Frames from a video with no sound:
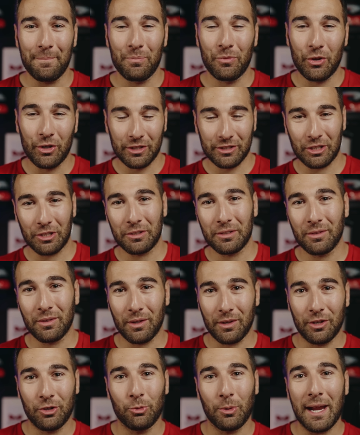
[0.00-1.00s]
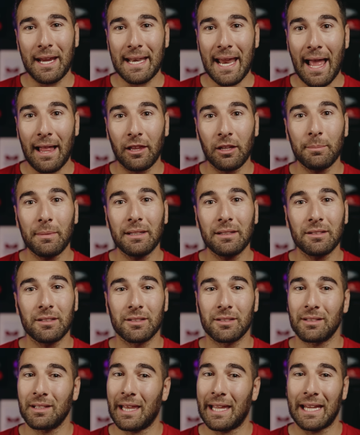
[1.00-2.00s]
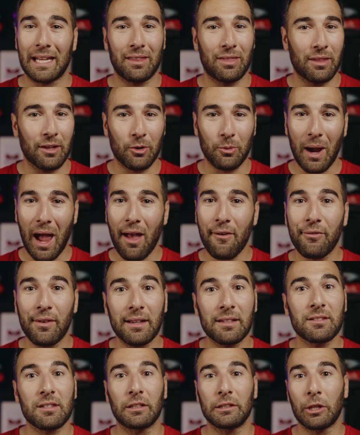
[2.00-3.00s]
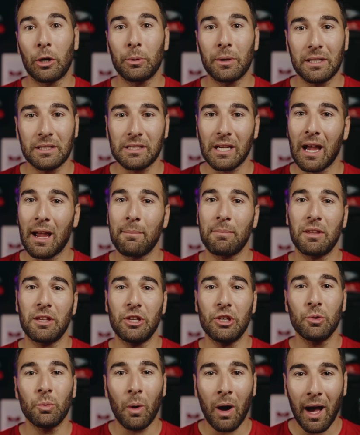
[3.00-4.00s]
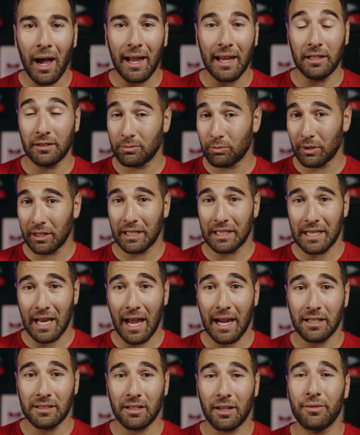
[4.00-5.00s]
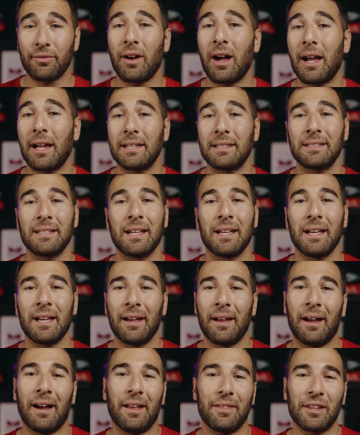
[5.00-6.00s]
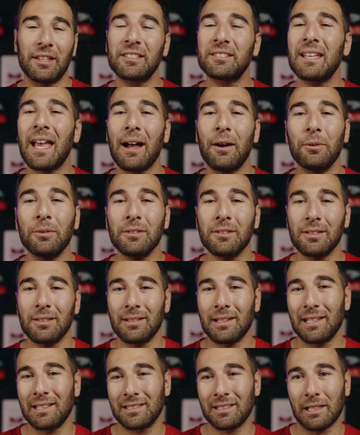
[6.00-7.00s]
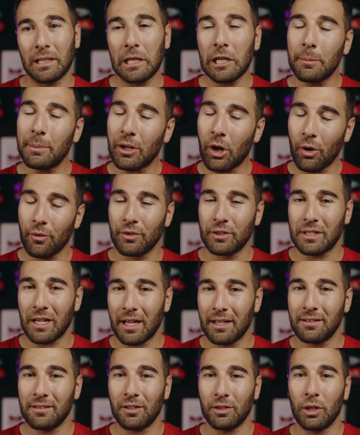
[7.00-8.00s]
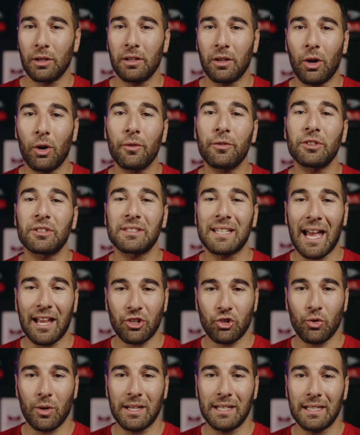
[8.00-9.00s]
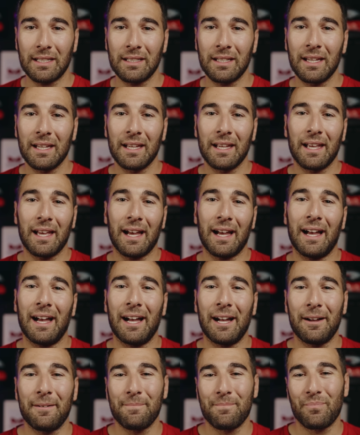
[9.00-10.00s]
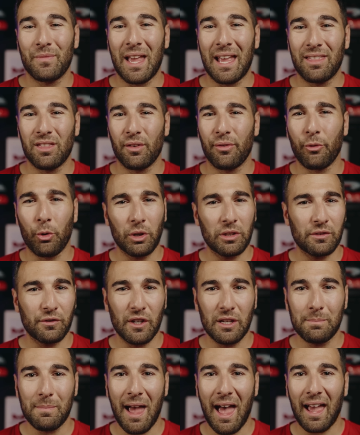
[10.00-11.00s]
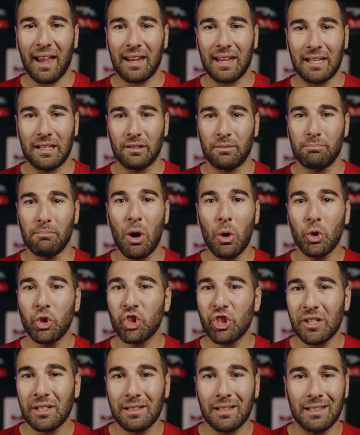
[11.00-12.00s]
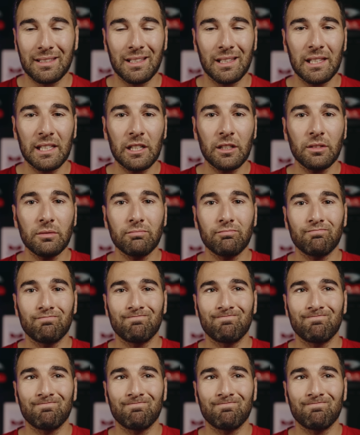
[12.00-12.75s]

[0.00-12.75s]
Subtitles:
There's certain great elements like the graphics, the loading time, the UI is really nice, I find. The sound is a little bit overdone, a little oversaturated, and the force feedback and motion is a little